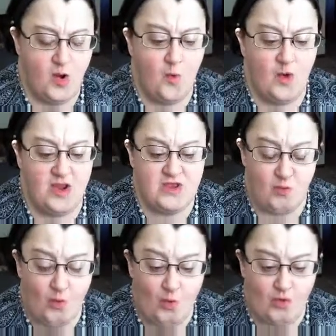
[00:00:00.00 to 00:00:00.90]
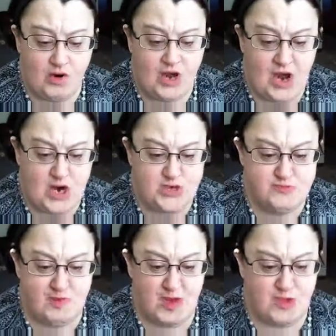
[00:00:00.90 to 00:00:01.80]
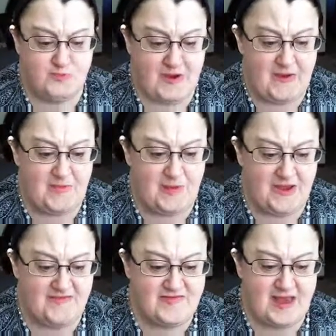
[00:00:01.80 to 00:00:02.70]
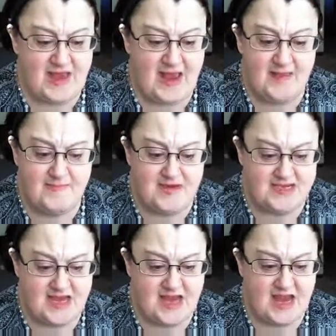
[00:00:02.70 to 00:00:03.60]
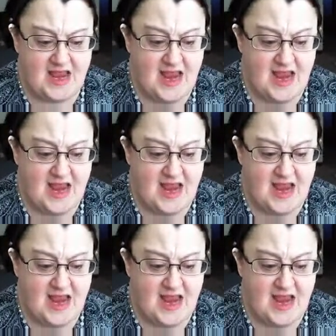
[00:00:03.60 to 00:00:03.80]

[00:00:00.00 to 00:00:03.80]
What's more, Ishmael's people lived in enmity,